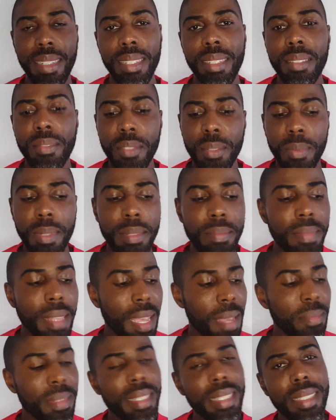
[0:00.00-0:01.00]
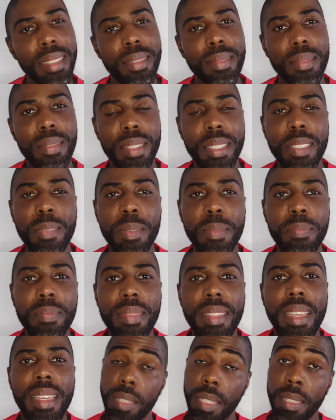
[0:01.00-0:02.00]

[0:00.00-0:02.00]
Hello everyone, I'm Clayton Crispim.